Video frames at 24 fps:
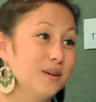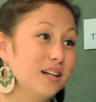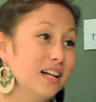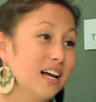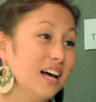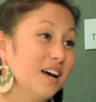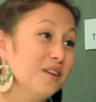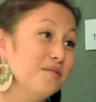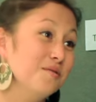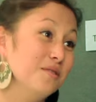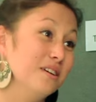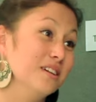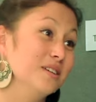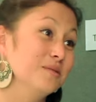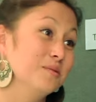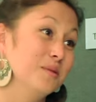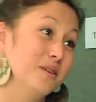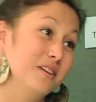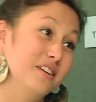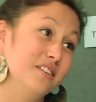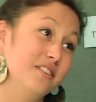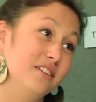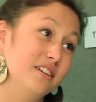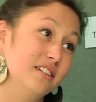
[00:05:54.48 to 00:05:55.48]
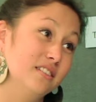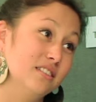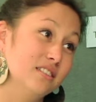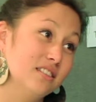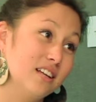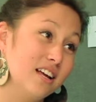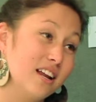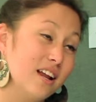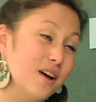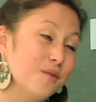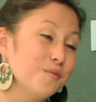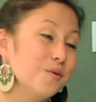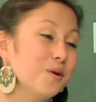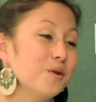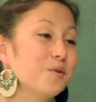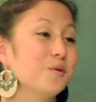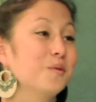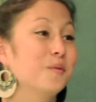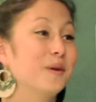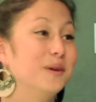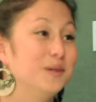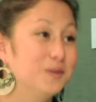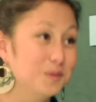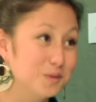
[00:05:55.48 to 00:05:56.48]
if the student refused to take off
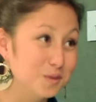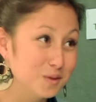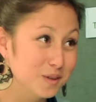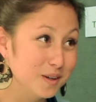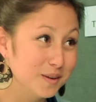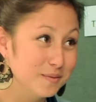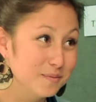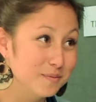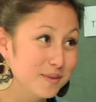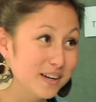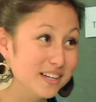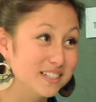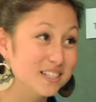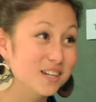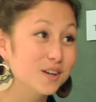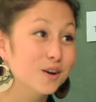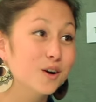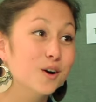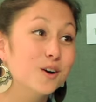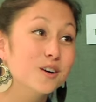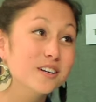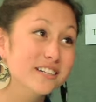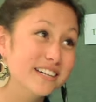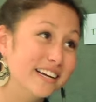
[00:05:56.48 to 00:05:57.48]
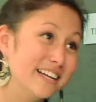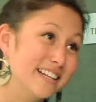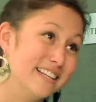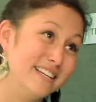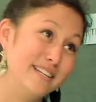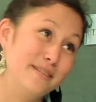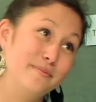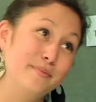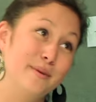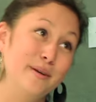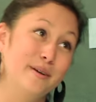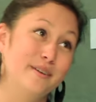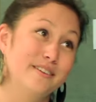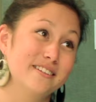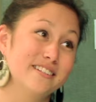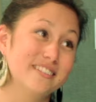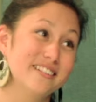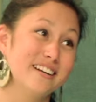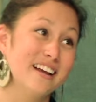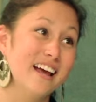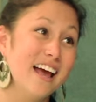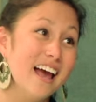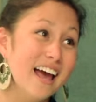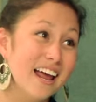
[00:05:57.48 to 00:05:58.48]
her jewelry or nail polish.
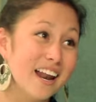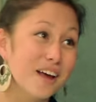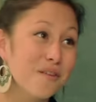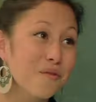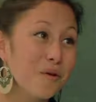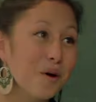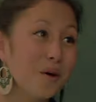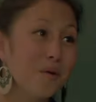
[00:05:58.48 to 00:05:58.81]
Let's see.